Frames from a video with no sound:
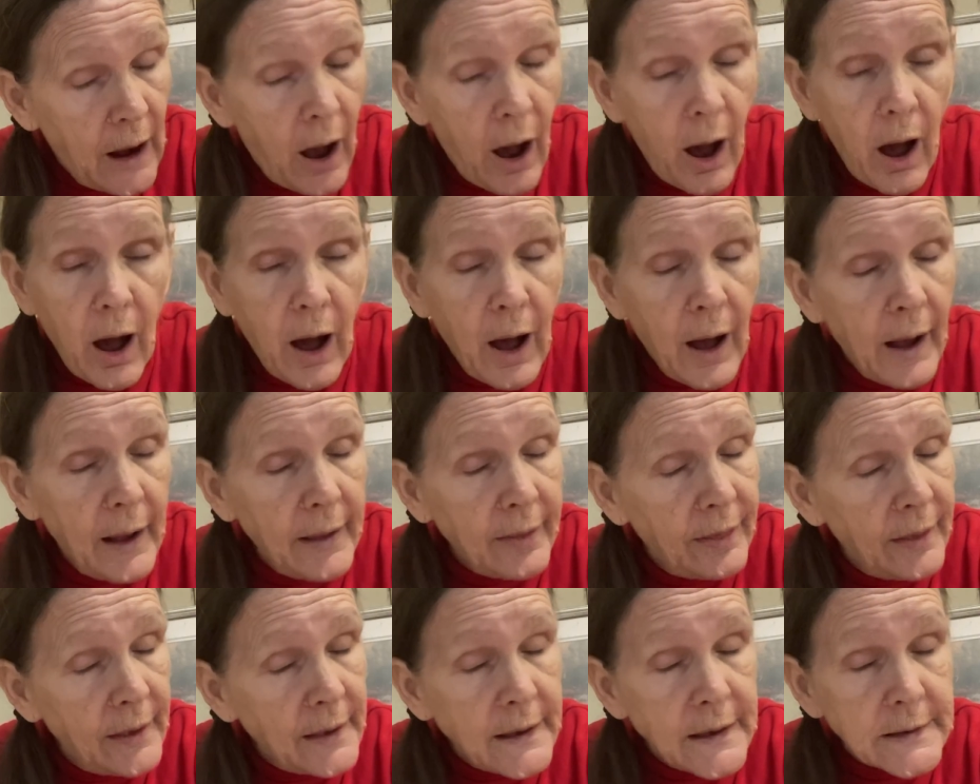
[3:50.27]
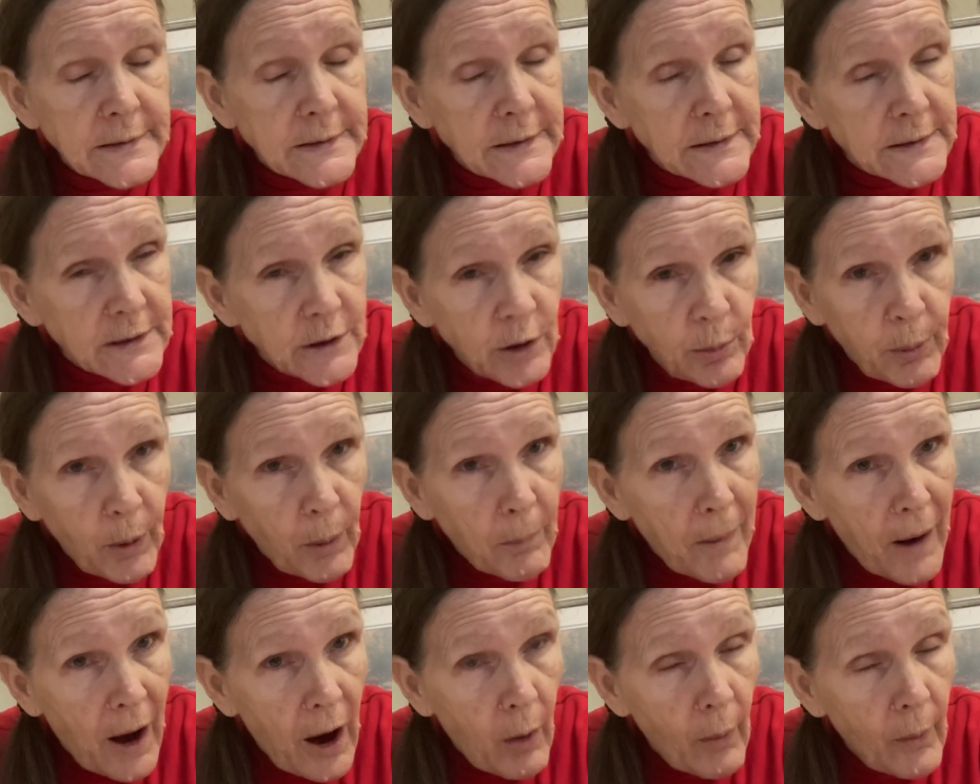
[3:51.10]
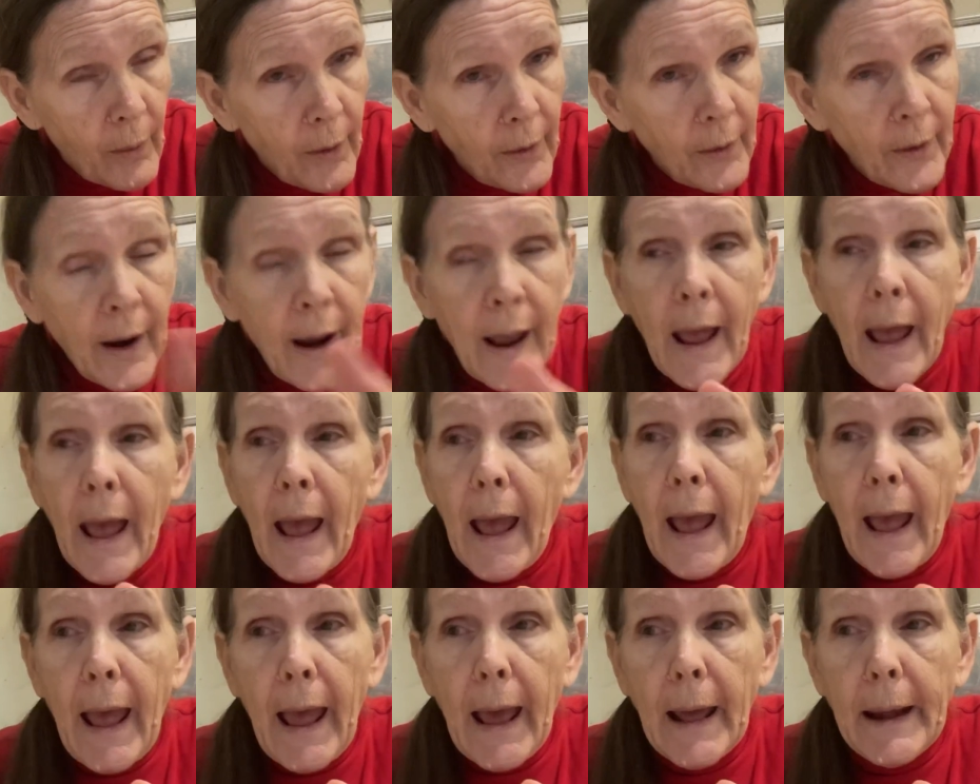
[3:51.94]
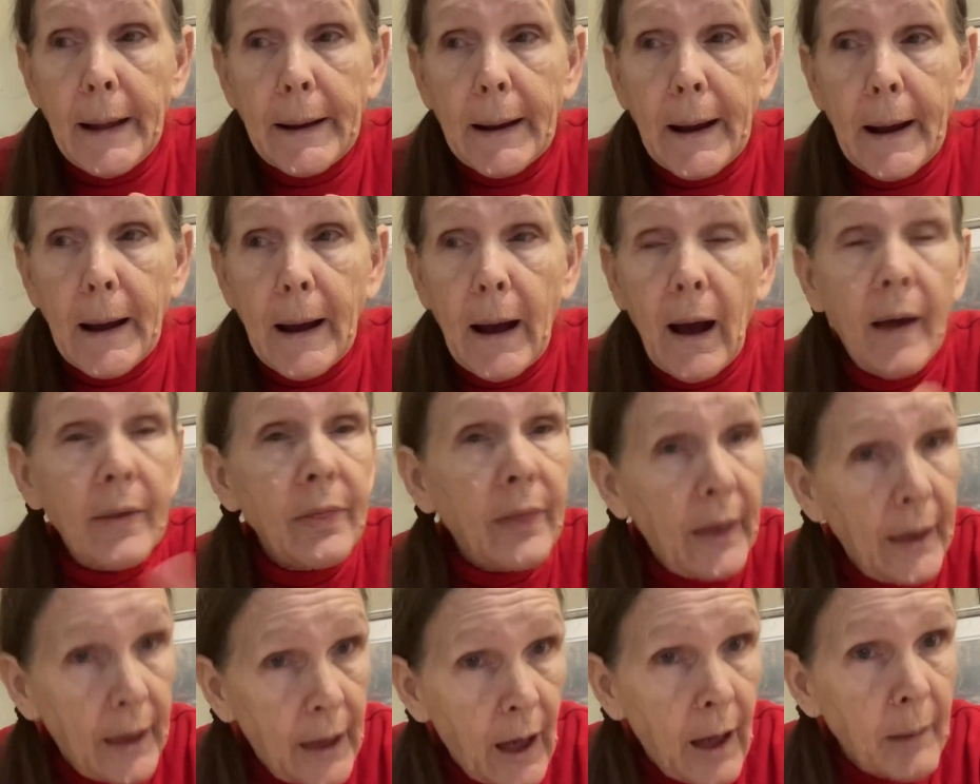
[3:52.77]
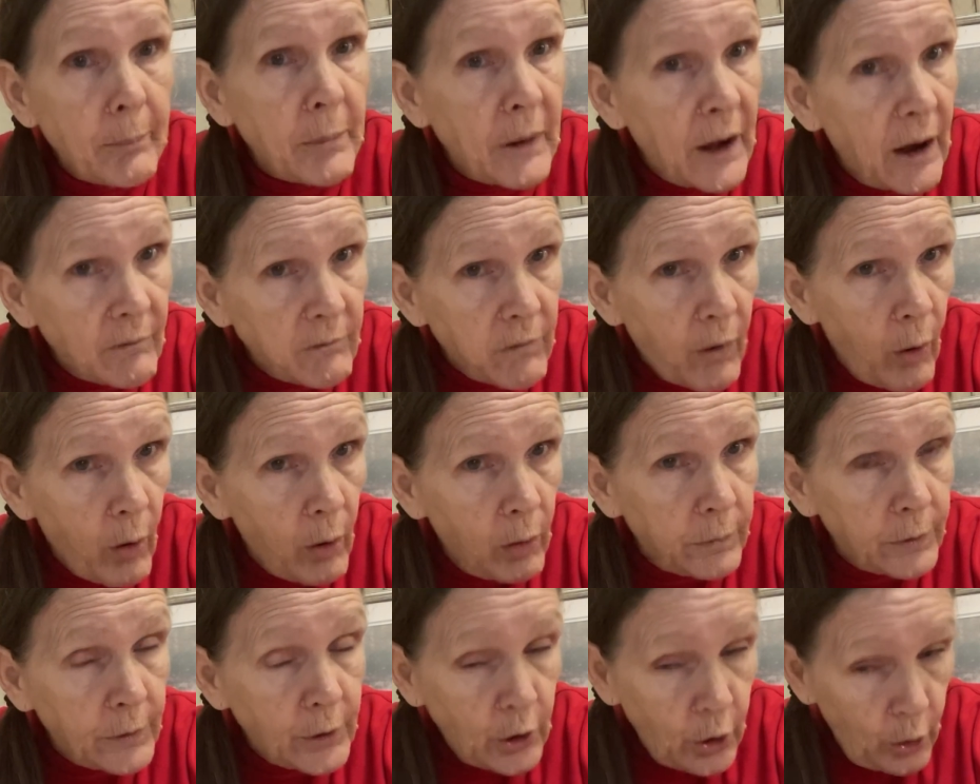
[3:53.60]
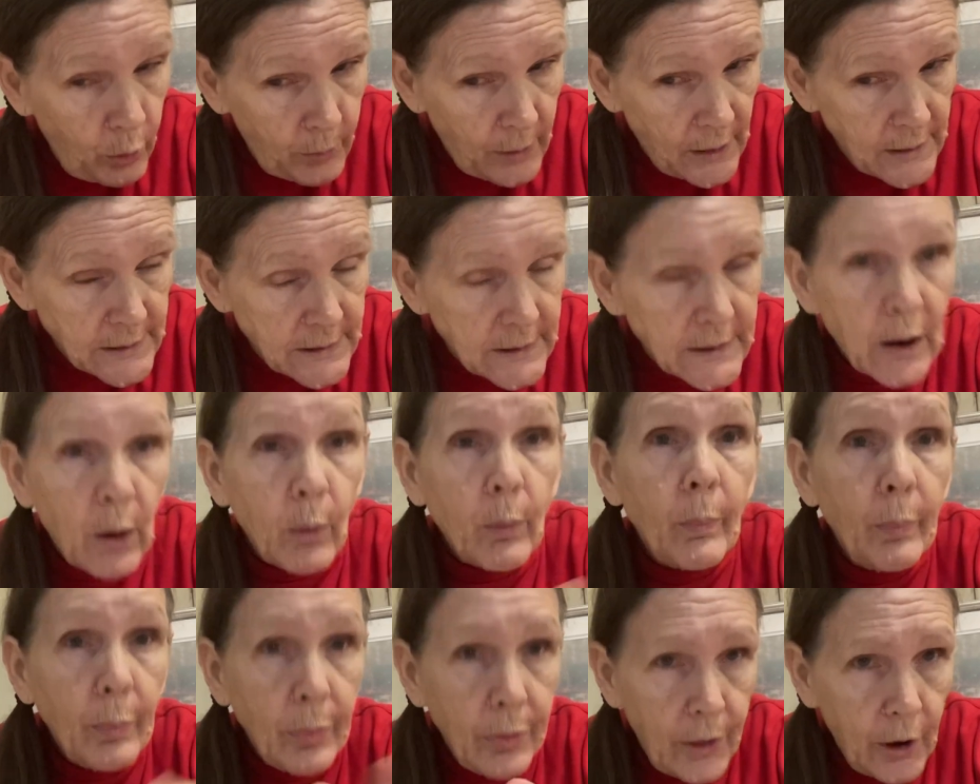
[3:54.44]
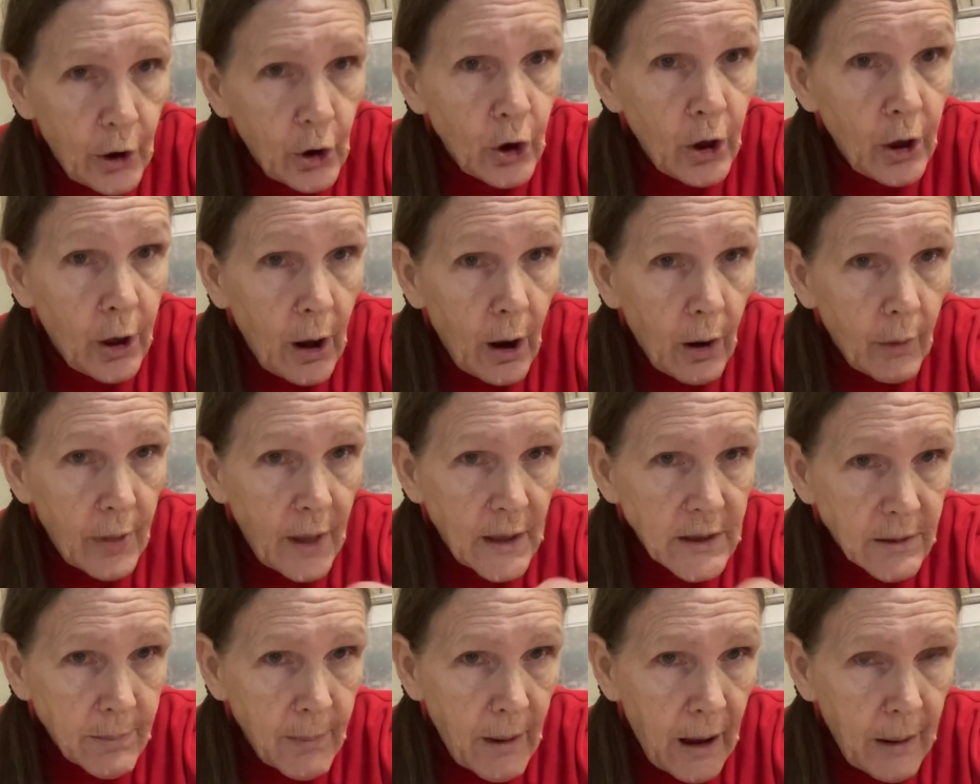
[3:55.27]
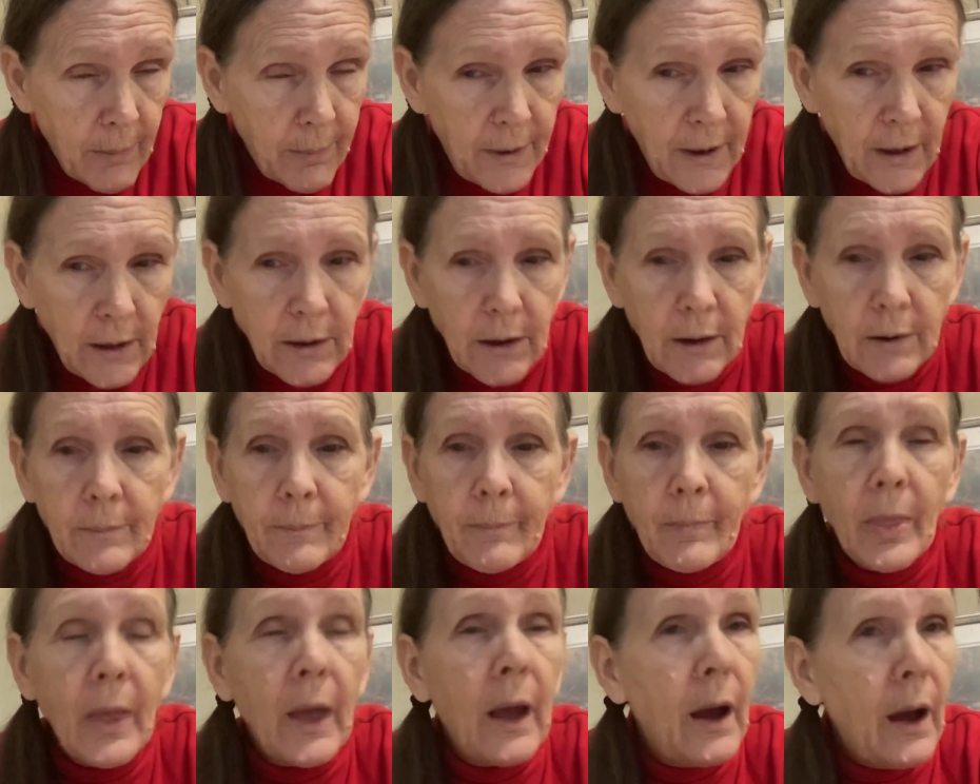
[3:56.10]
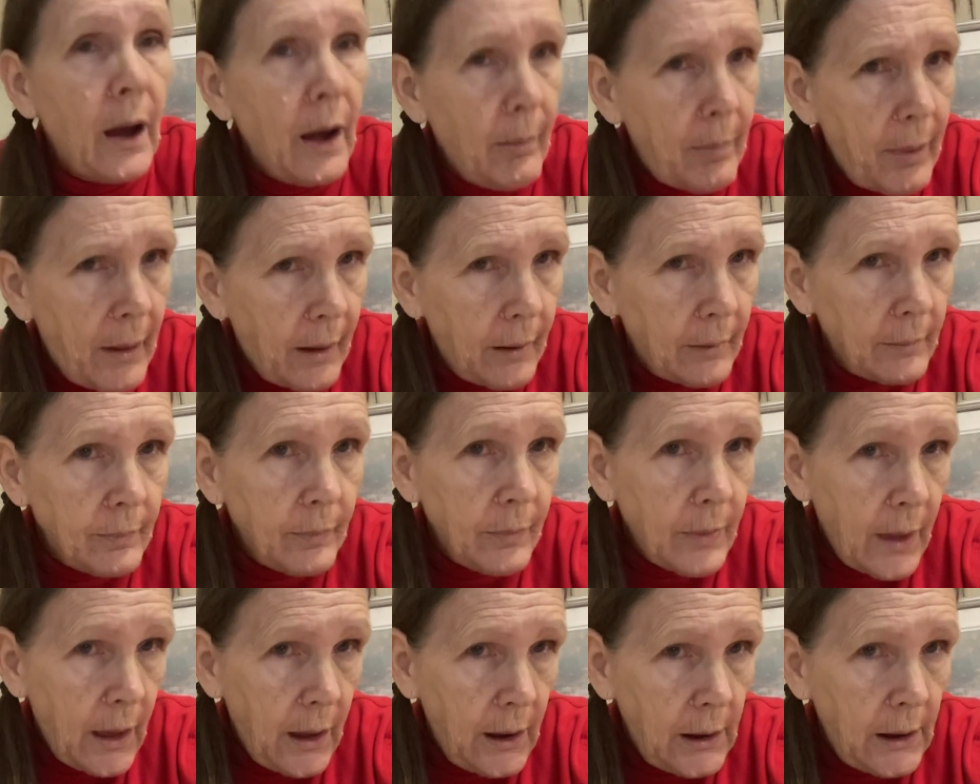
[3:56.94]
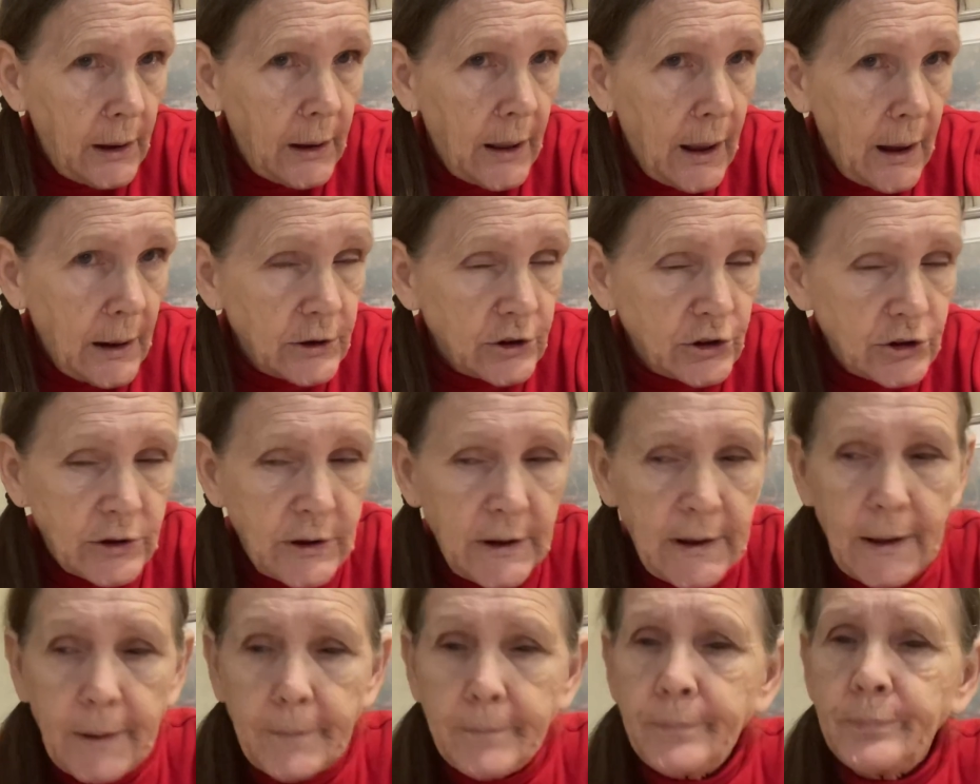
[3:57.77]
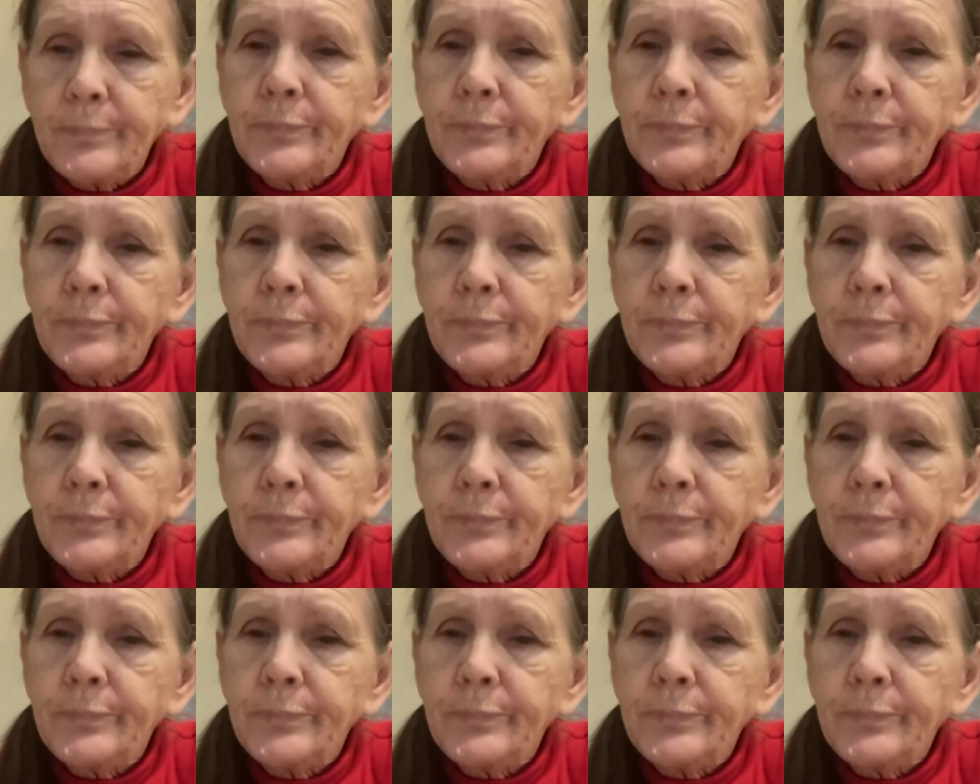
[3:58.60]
I think it's a superpower, and I think I'm an evolved human. So there you go. That's my opinion about ADHD.